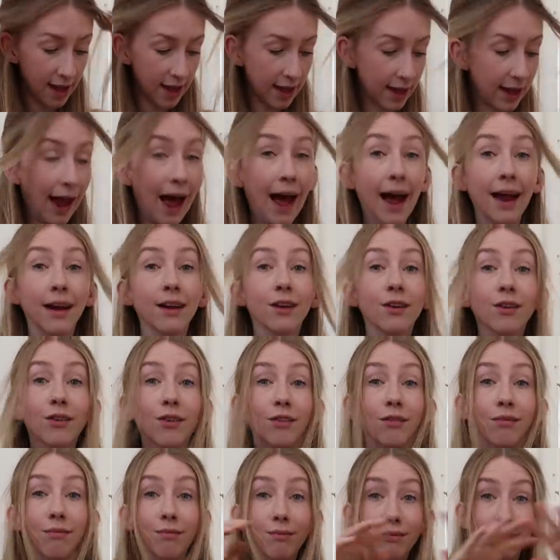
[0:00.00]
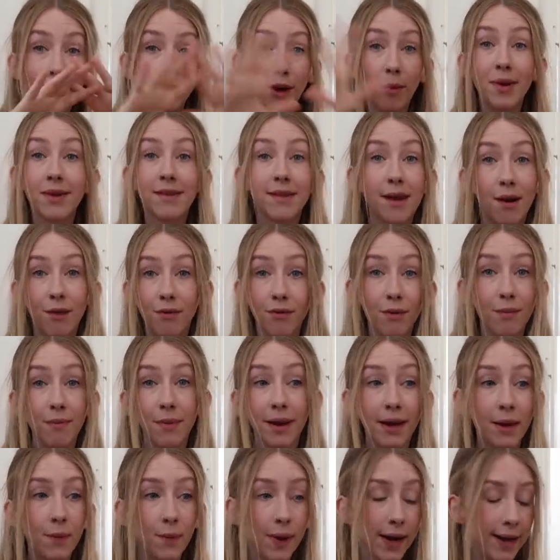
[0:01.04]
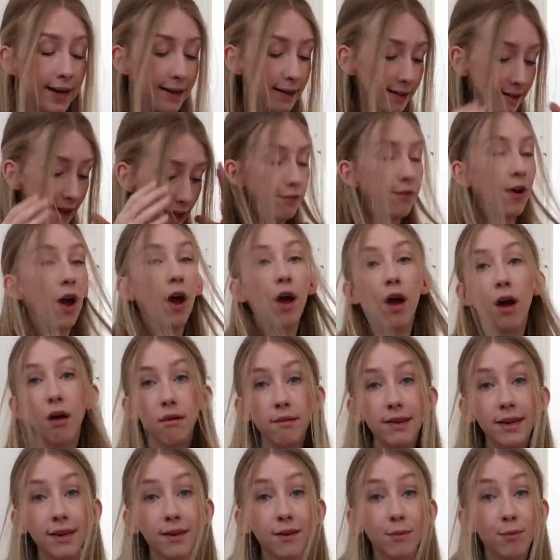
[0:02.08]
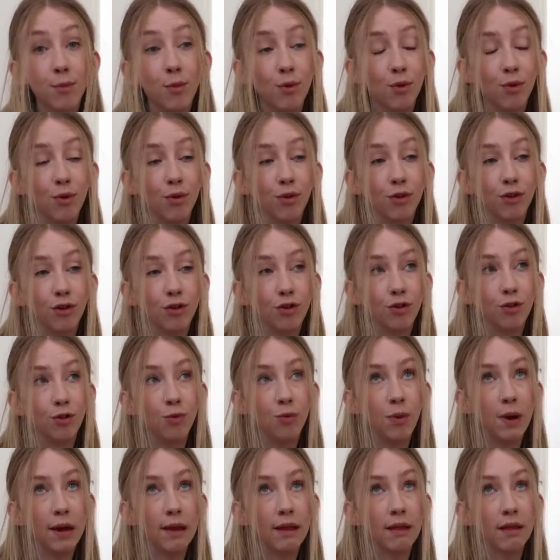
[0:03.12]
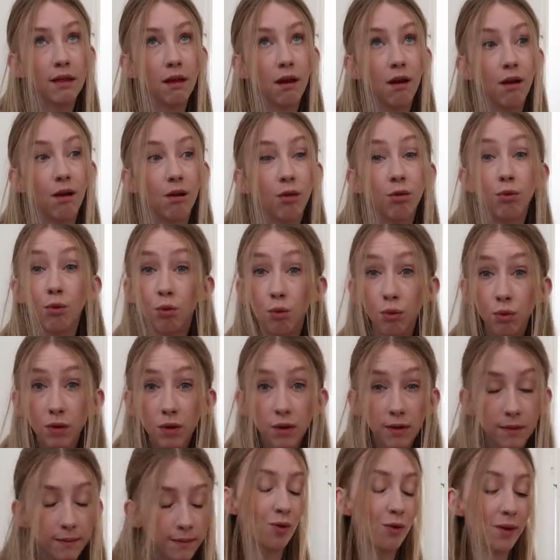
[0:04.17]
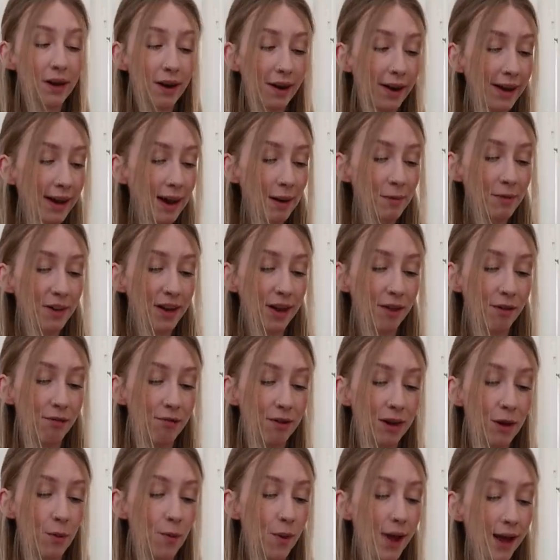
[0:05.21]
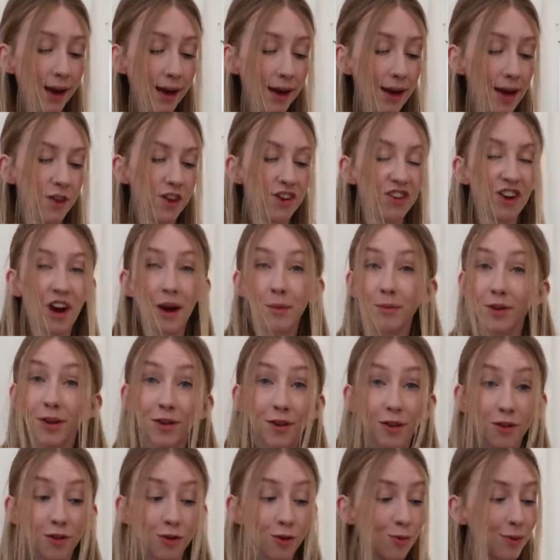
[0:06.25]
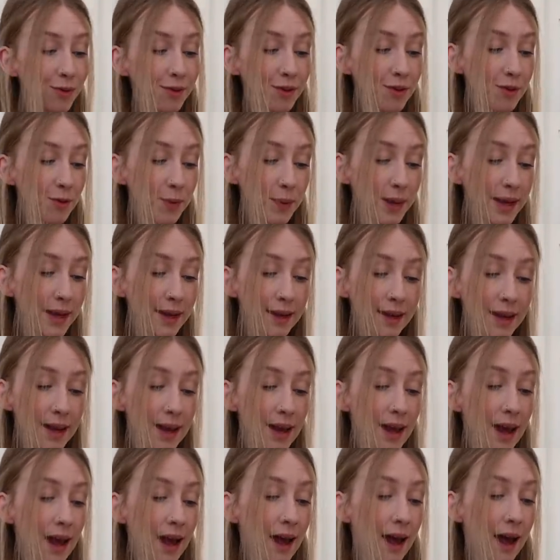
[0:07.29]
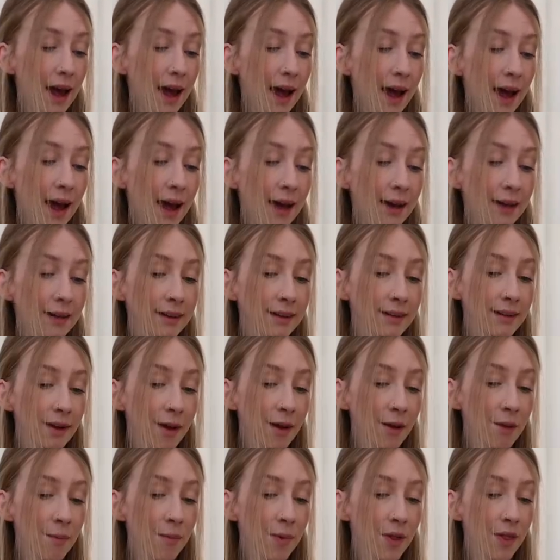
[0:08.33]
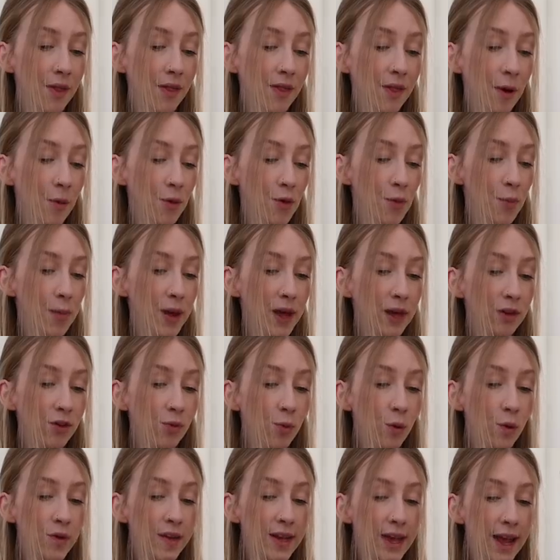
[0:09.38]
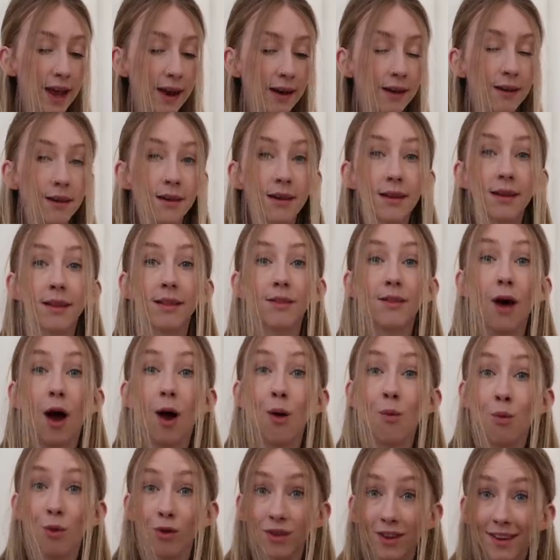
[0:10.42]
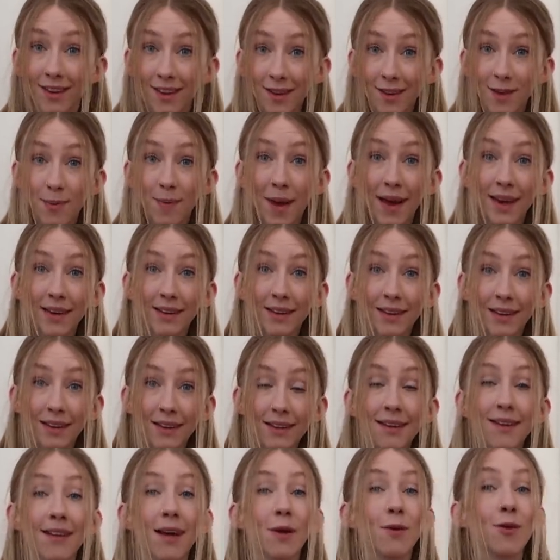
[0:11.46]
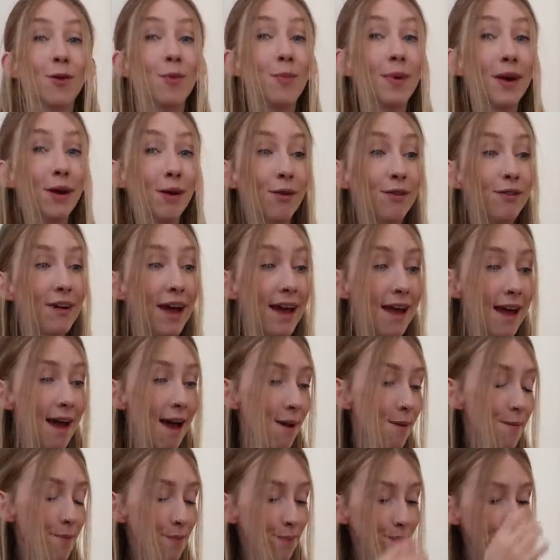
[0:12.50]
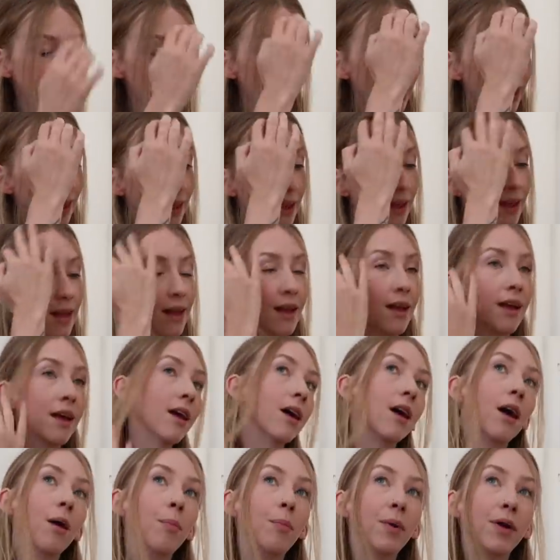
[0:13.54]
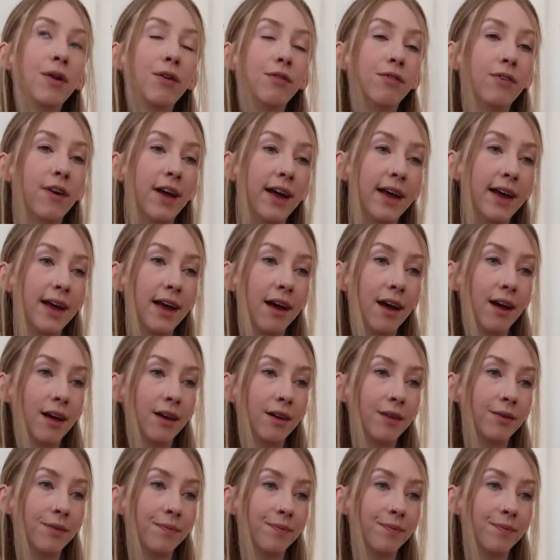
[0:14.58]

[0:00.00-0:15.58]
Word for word: can show itself in many ways. For her, it's more to do with her thoughts. Storyline came together really well. The chapters are short and sweet. And um, there was a bit towards the end that I wasn't expecting. So there was a bit of a, um, a bit of a, uh,